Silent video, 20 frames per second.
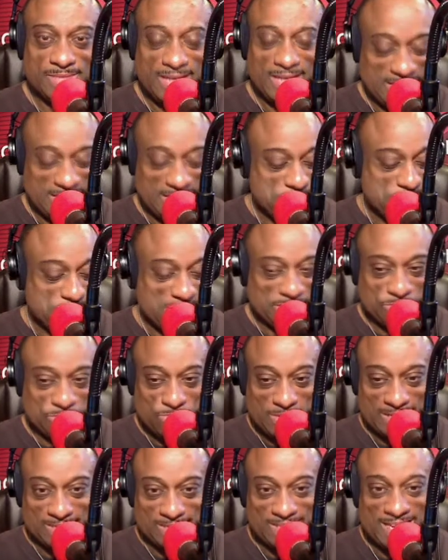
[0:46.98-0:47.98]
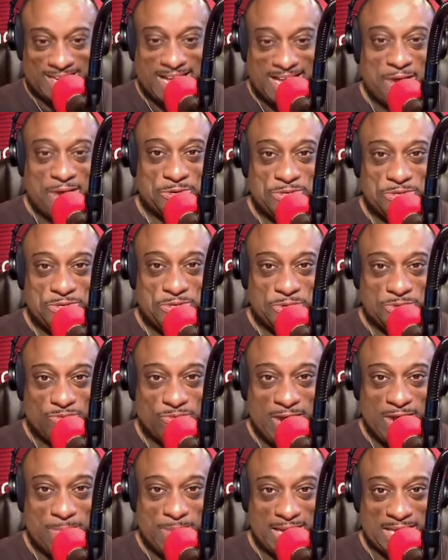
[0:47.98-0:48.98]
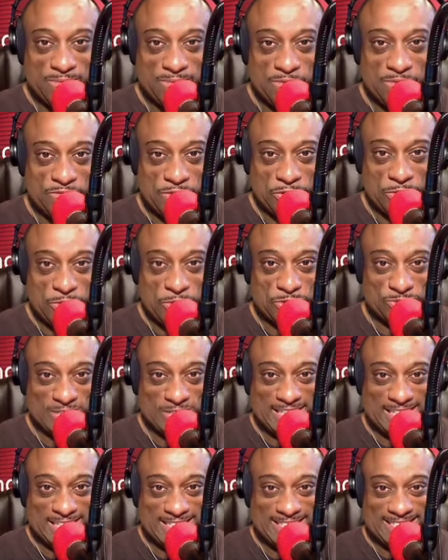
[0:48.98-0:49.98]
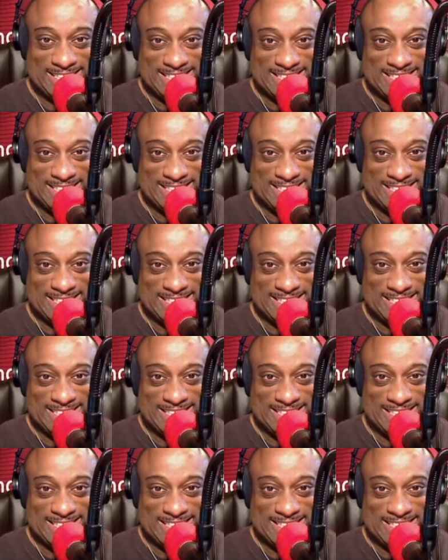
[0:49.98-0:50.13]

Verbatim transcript: I knew that's right. And how are you doing right by living for the Lord, right?